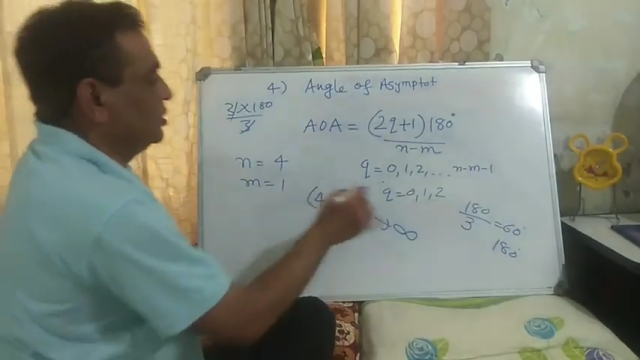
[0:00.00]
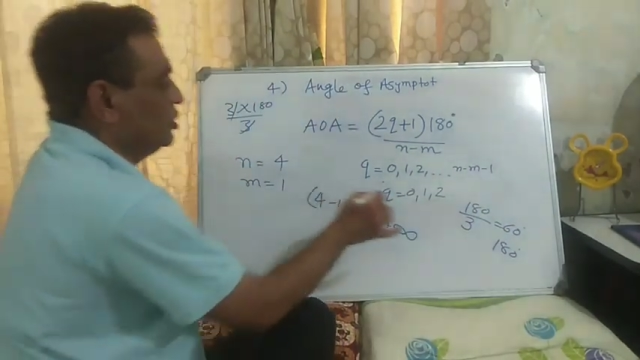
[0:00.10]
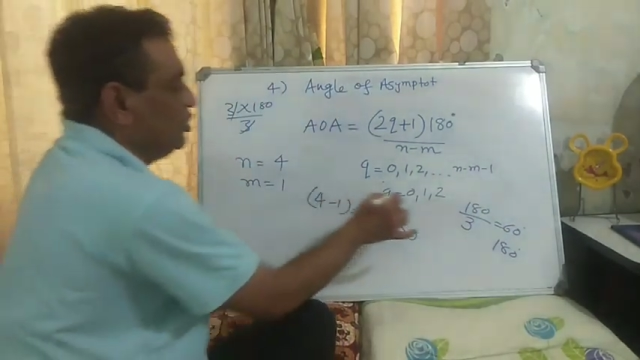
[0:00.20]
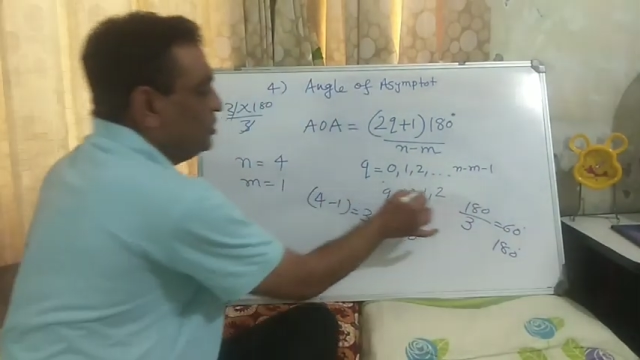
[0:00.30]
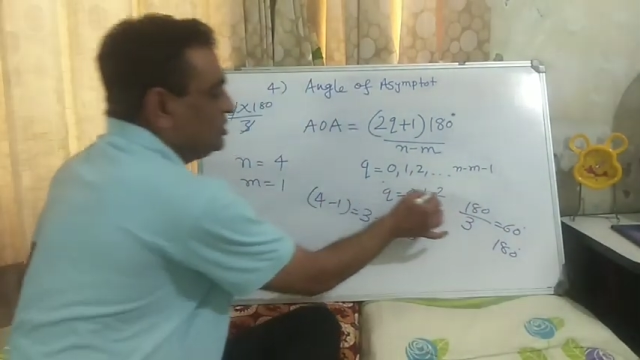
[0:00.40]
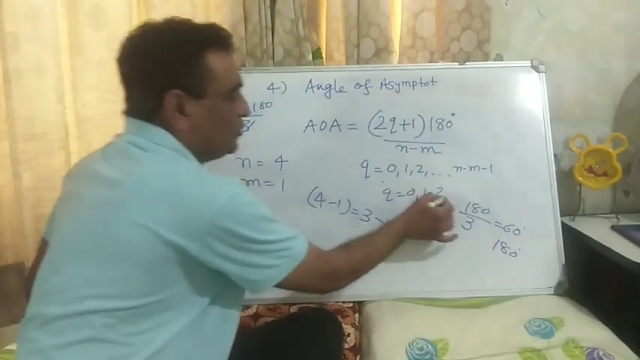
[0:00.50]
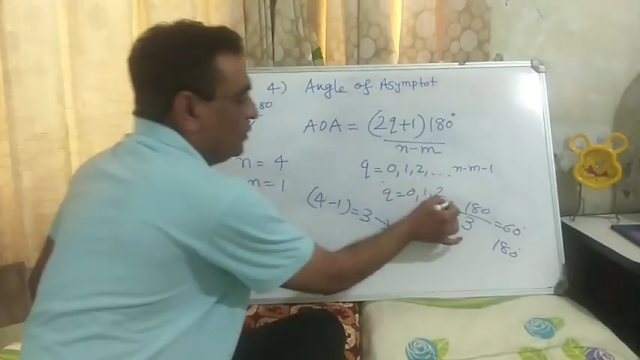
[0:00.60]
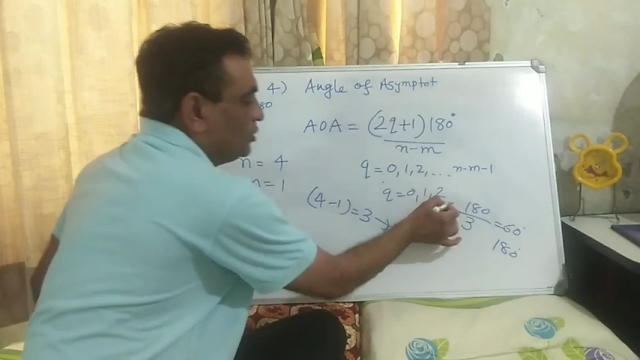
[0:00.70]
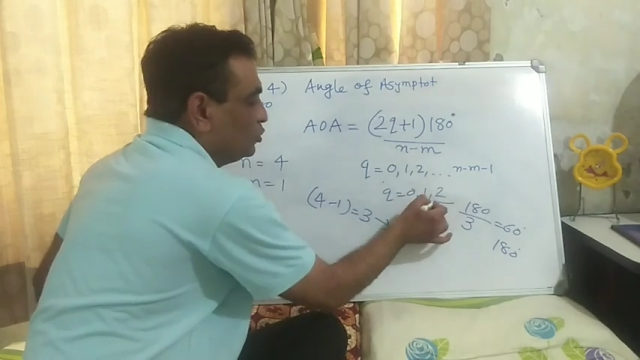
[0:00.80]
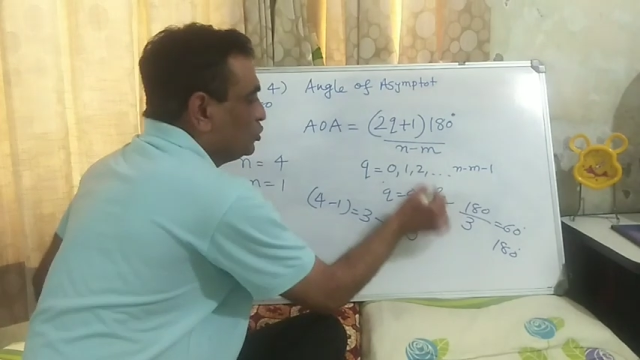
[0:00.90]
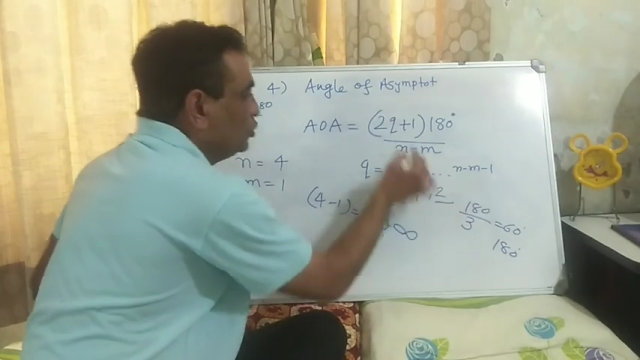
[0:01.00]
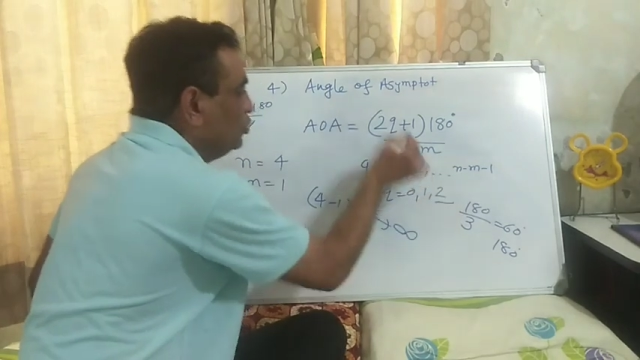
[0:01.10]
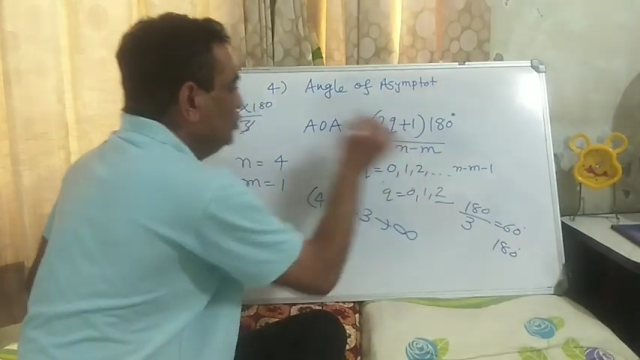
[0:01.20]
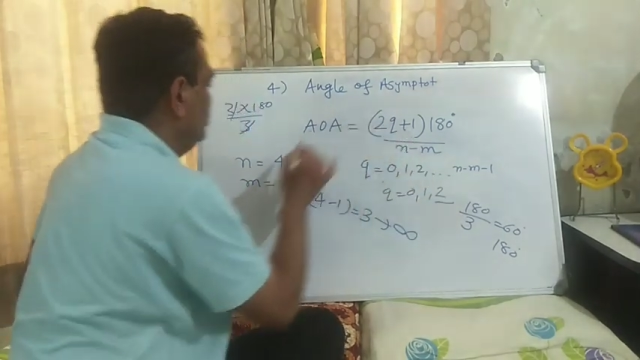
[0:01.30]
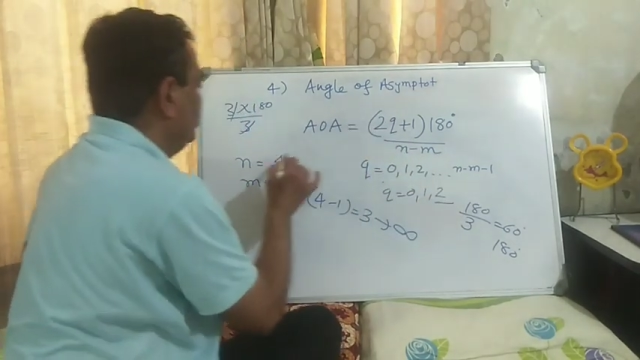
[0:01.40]
Q is equal to
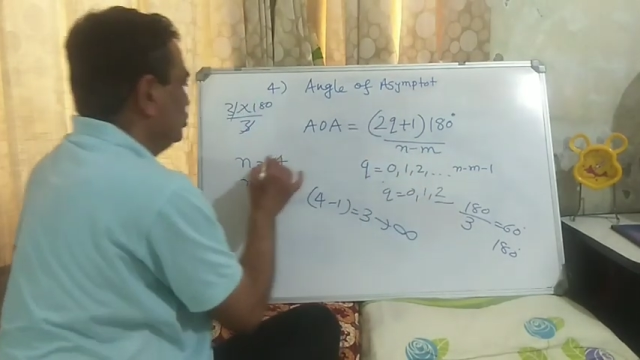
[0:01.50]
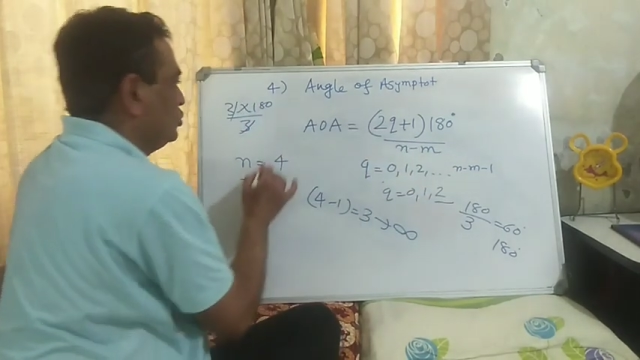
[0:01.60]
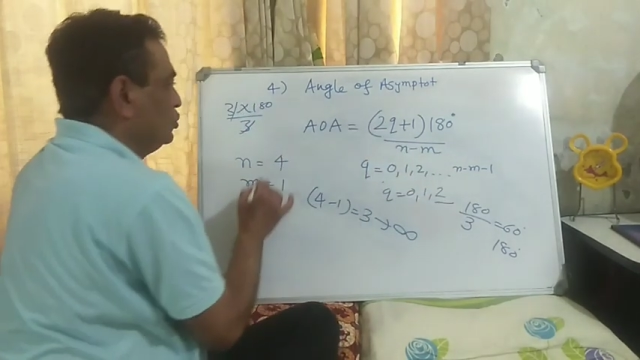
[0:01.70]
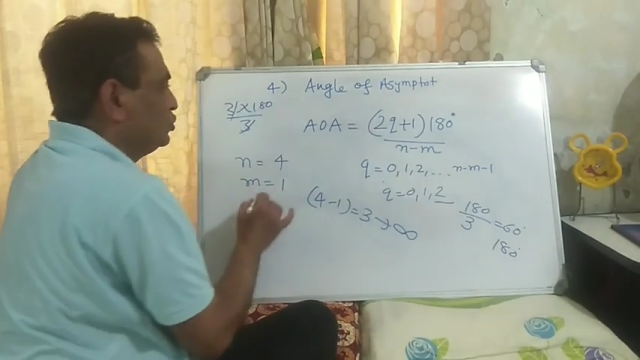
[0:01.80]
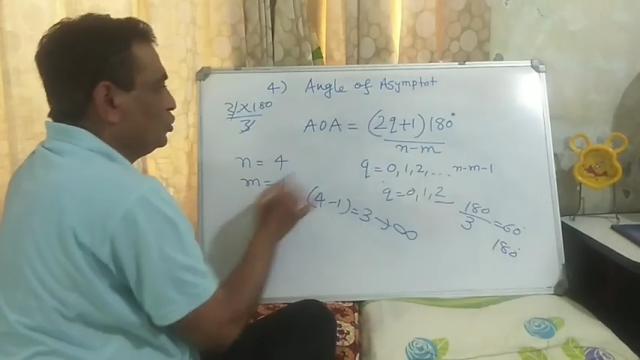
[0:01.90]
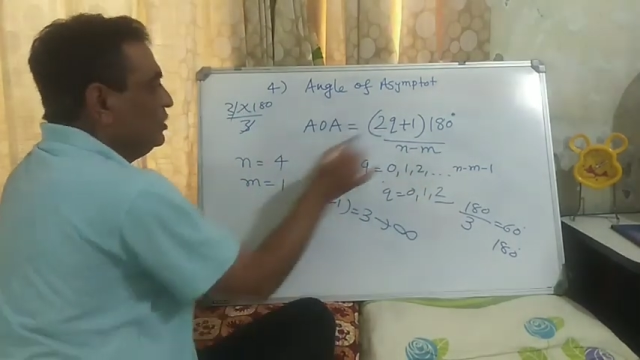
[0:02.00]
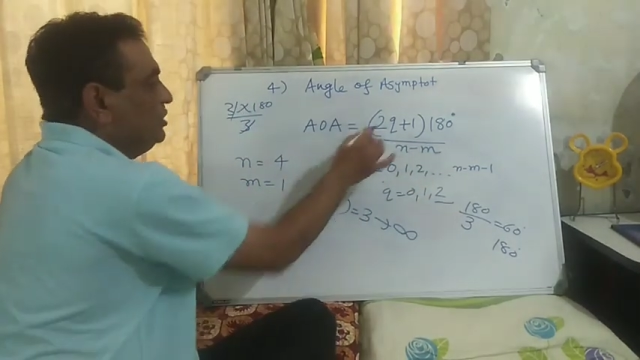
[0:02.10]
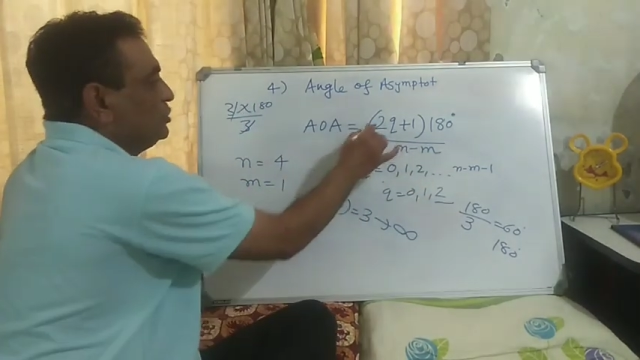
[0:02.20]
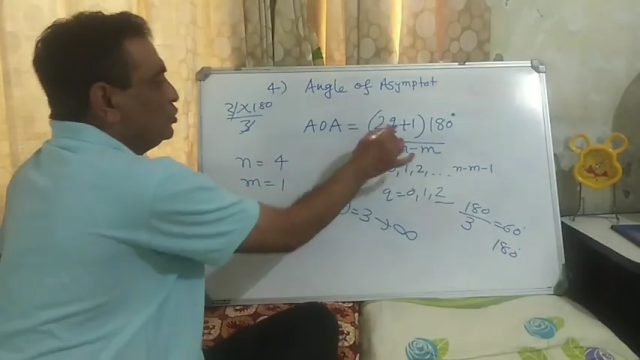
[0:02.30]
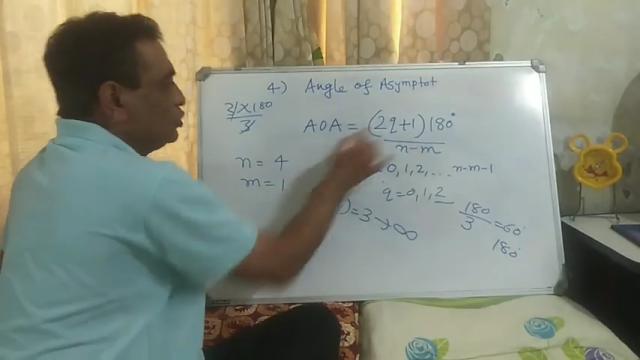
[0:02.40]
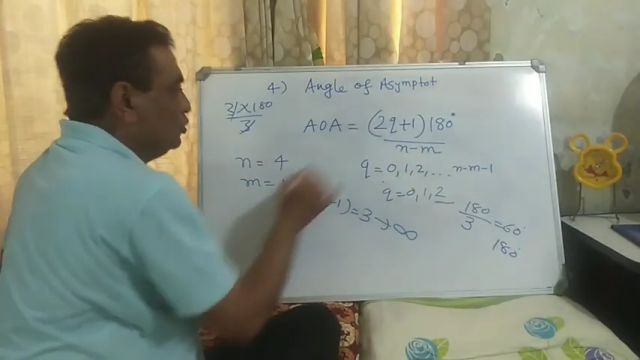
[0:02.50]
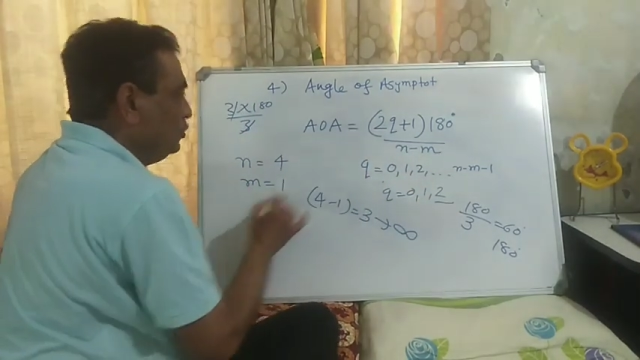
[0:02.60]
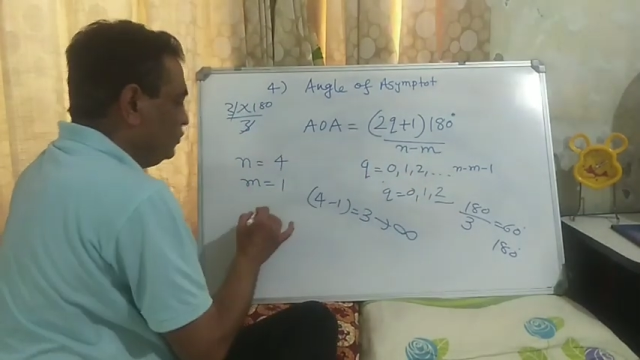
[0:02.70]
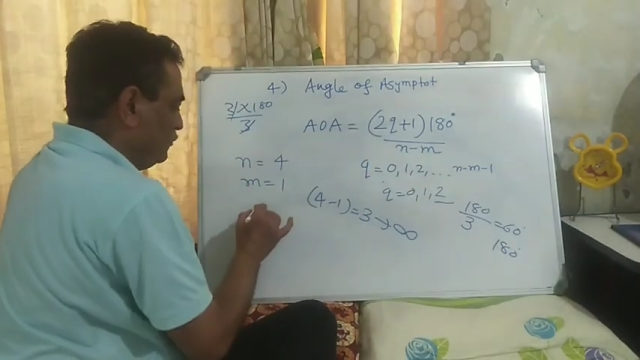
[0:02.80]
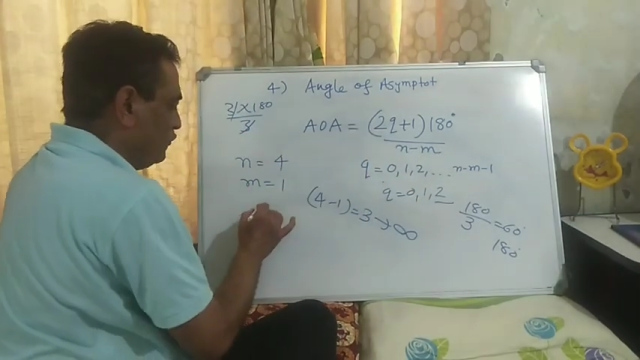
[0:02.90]
2. So 2 into
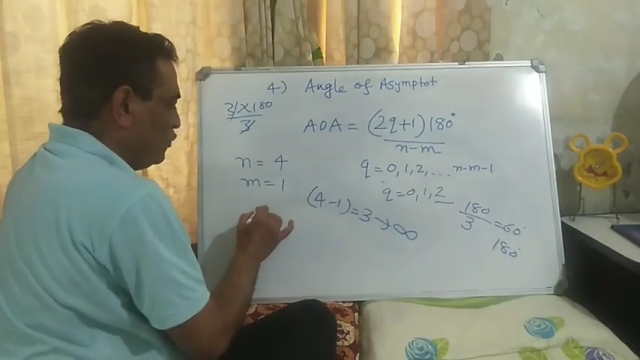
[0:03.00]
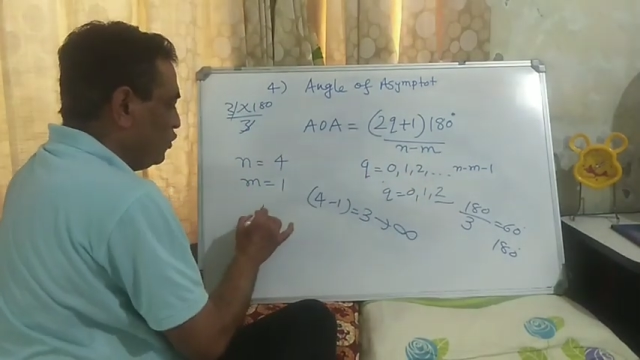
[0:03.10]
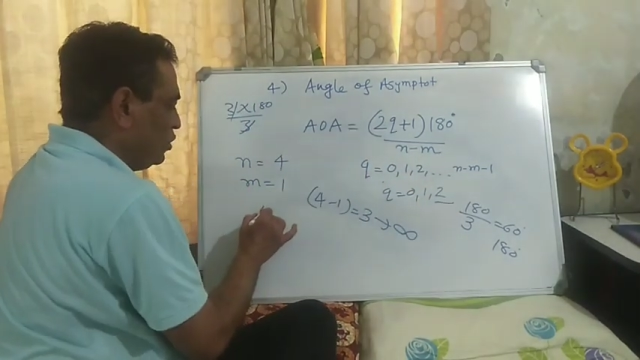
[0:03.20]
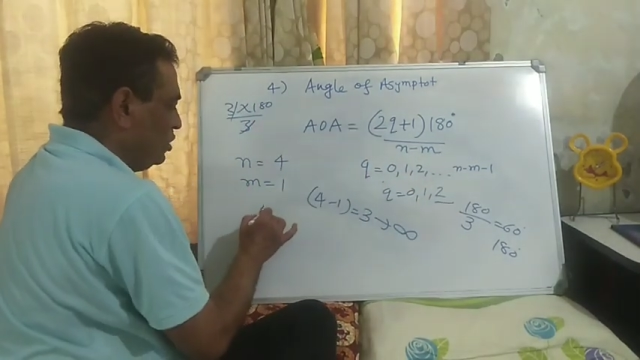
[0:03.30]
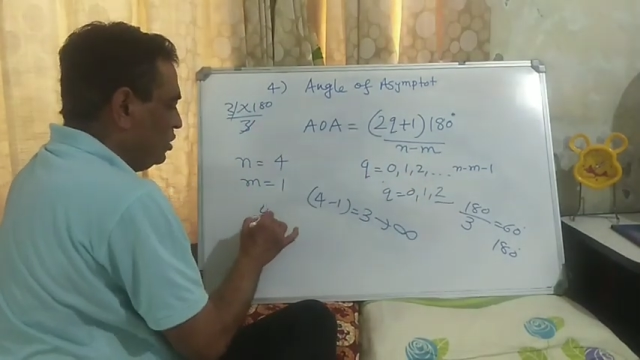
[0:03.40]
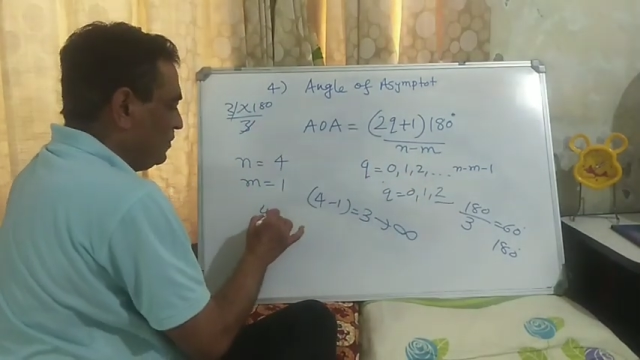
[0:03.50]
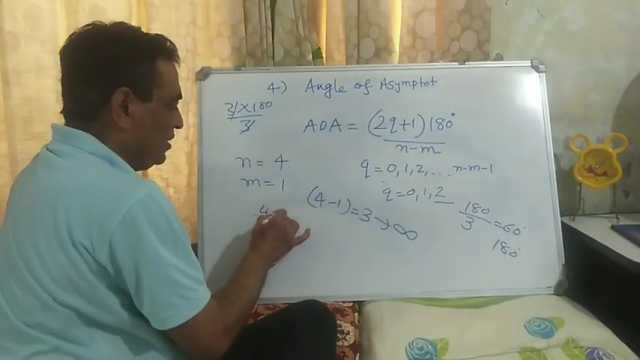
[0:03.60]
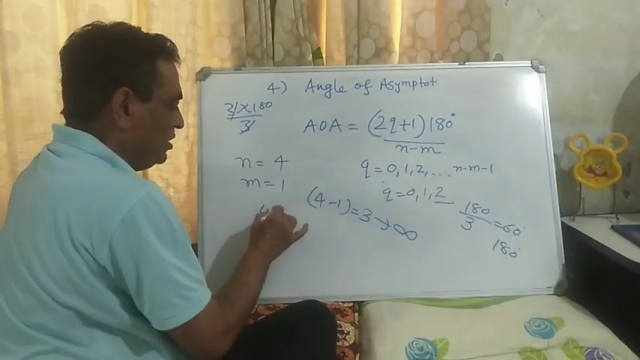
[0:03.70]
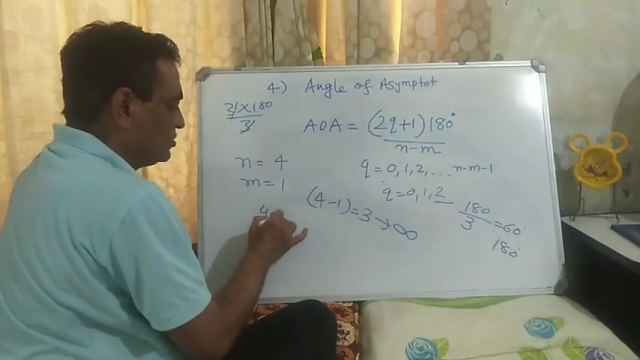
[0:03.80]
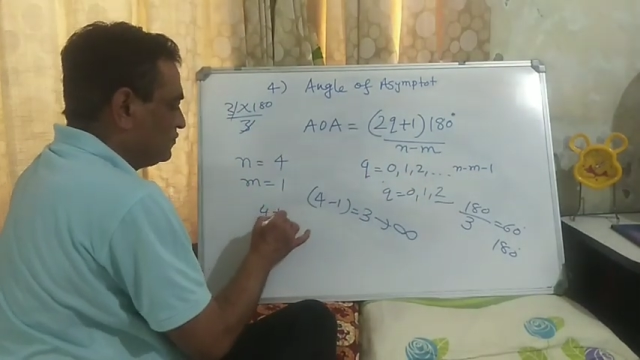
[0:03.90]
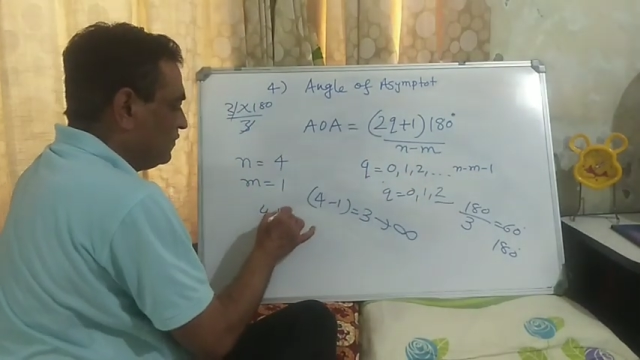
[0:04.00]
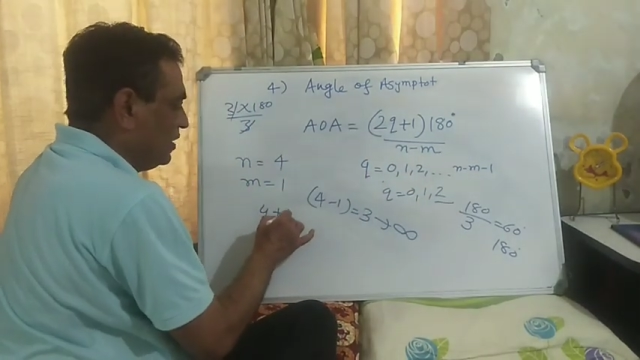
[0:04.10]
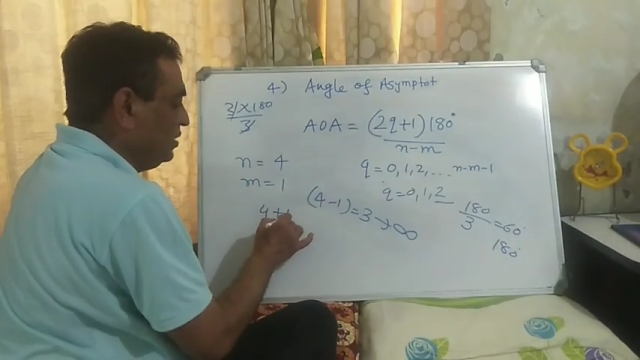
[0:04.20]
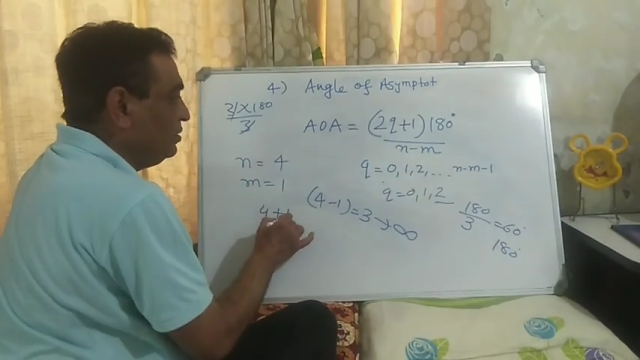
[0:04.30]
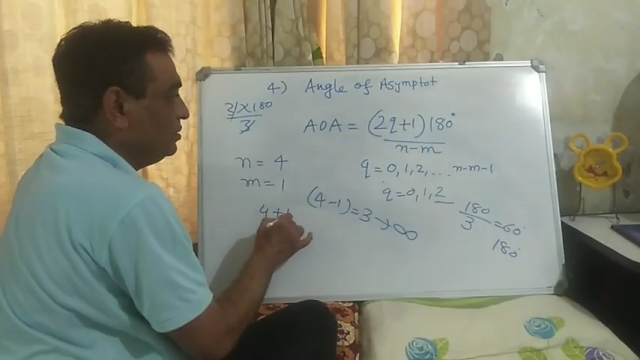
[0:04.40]
2, 4 plus
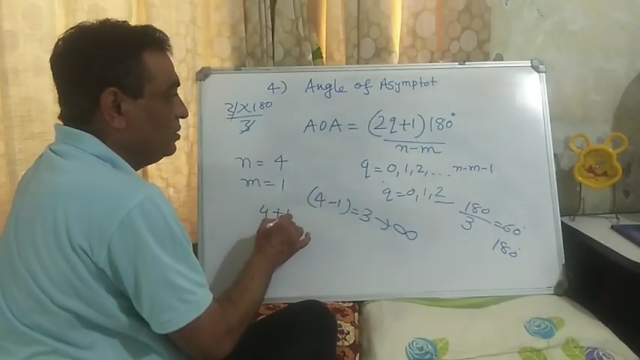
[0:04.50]
1